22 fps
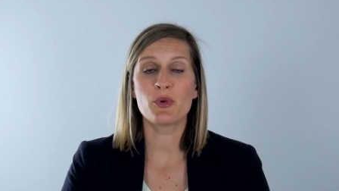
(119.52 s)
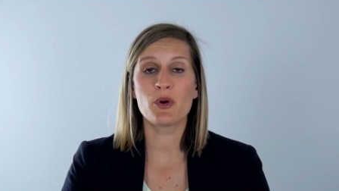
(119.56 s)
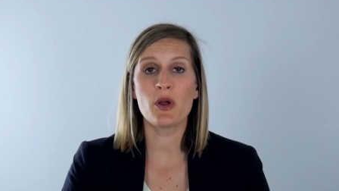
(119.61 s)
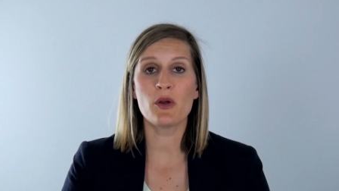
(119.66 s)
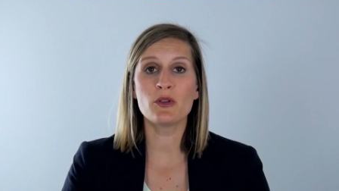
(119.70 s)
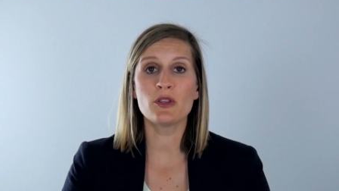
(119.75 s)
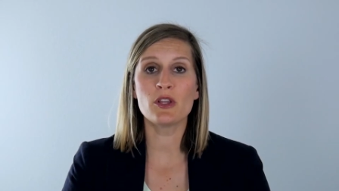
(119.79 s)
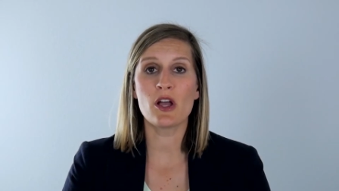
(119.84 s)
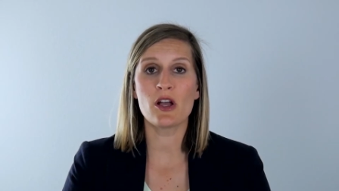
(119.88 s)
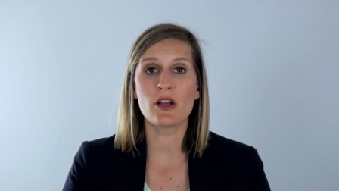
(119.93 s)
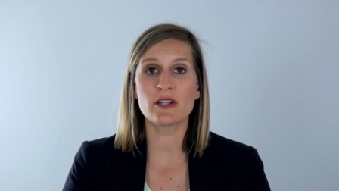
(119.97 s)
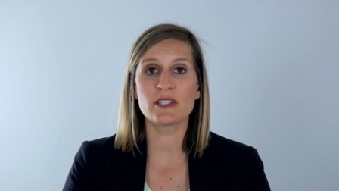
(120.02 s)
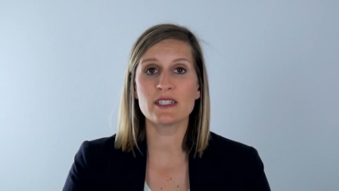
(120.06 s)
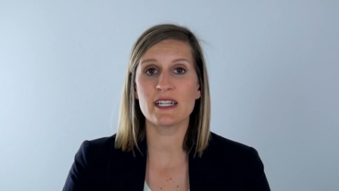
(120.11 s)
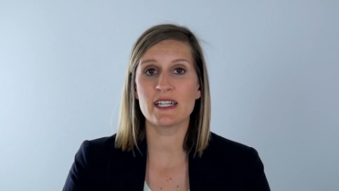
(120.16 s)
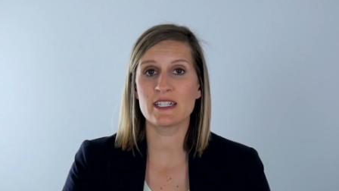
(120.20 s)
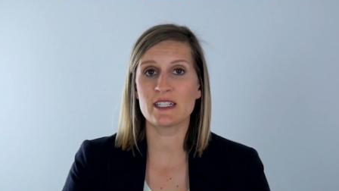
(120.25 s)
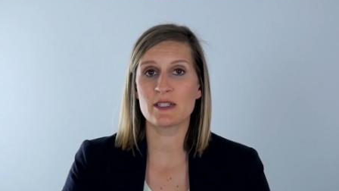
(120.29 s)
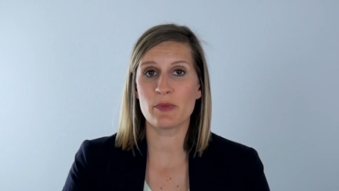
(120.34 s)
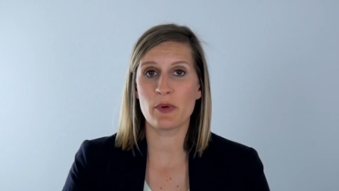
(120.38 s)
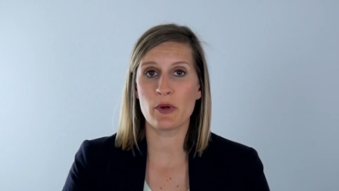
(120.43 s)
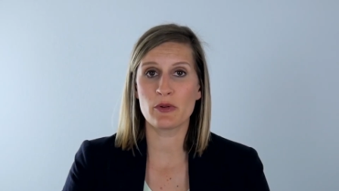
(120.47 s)
Prolonged
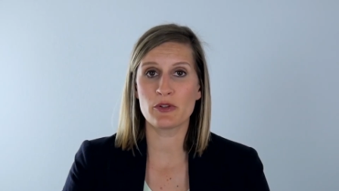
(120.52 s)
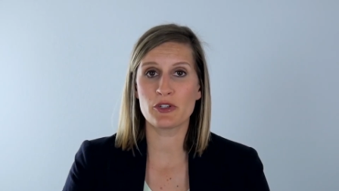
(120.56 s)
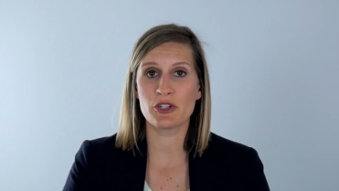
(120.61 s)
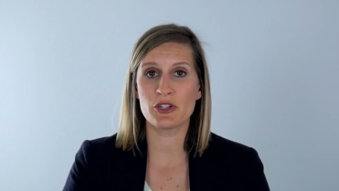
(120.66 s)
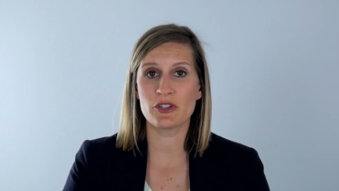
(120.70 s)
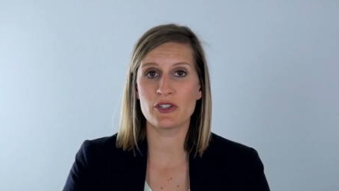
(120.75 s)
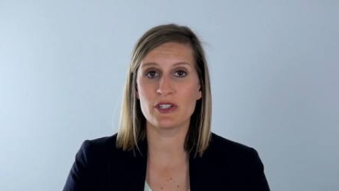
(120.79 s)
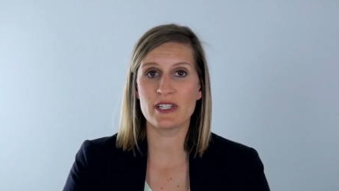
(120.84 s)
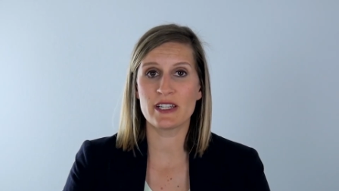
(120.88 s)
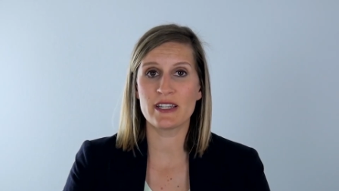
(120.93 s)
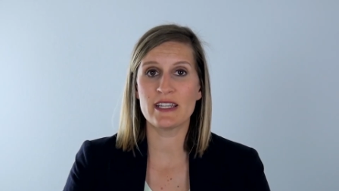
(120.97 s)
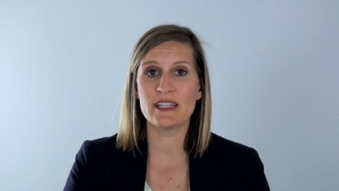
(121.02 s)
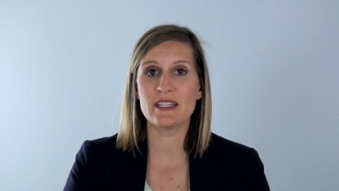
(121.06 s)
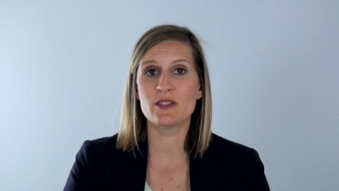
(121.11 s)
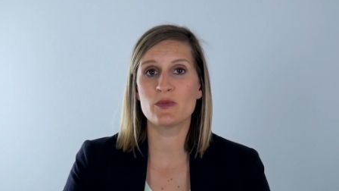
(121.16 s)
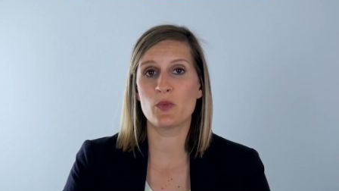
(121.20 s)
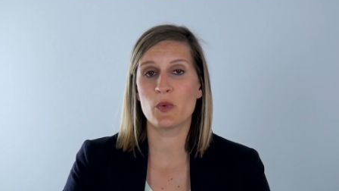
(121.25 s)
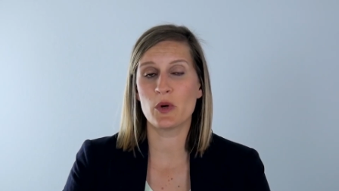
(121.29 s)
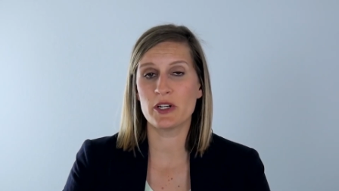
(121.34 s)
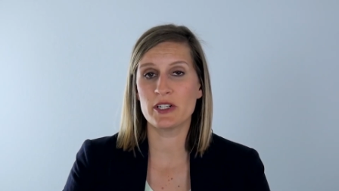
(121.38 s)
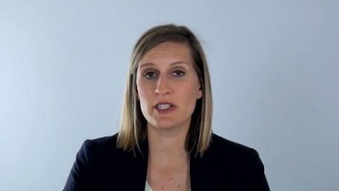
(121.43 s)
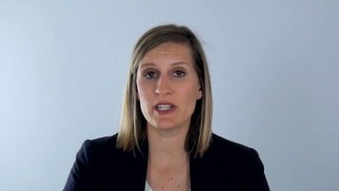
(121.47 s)
exposure to
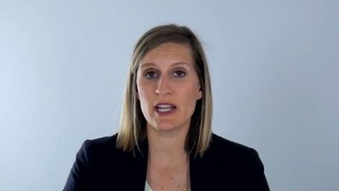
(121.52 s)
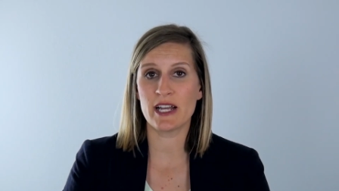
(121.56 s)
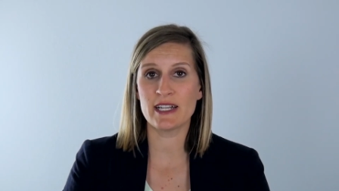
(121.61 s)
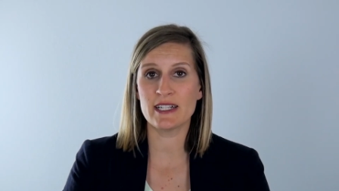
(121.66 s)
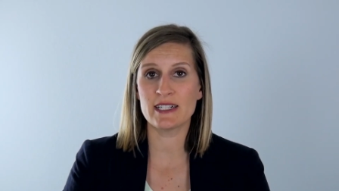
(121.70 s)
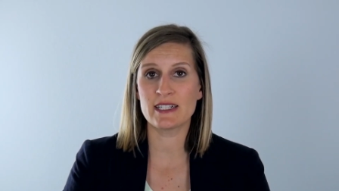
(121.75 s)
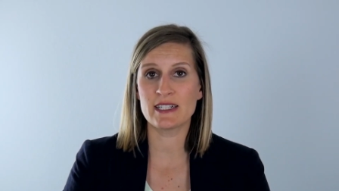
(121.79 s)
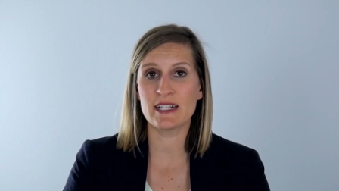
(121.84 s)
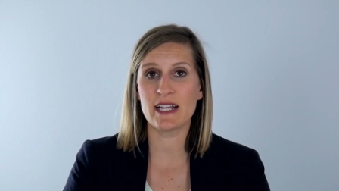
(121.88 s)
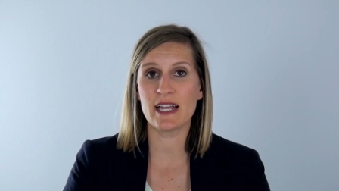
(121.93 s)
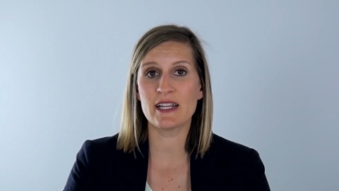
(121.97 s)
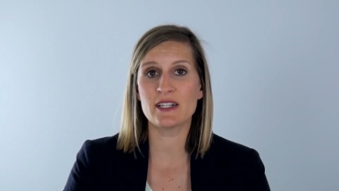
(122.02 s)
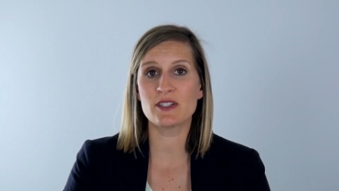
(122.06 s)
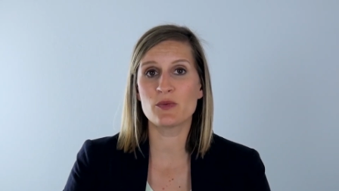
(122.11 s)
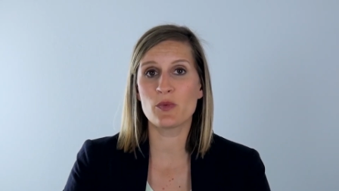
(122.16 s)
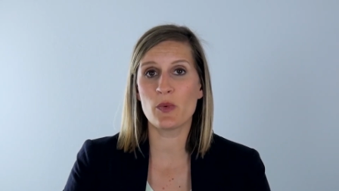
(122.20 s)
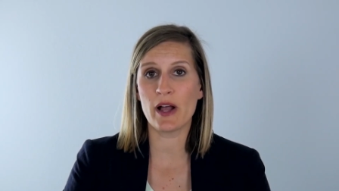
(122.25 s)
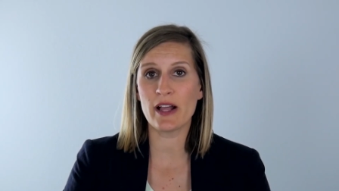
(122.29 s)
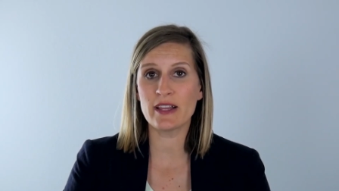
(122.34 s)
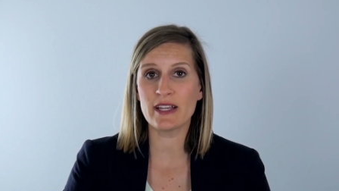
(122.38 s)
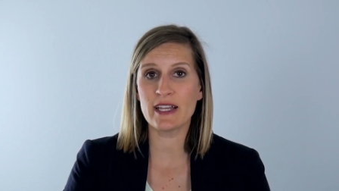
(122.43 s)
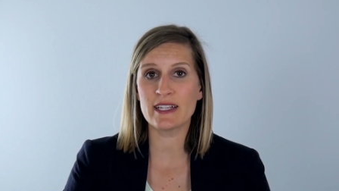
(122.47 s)
these wood dusts, as
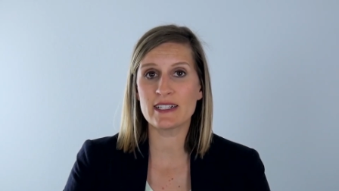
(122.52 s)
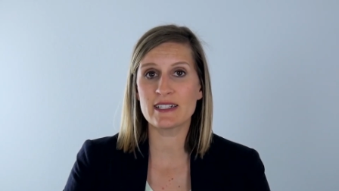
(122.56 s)
well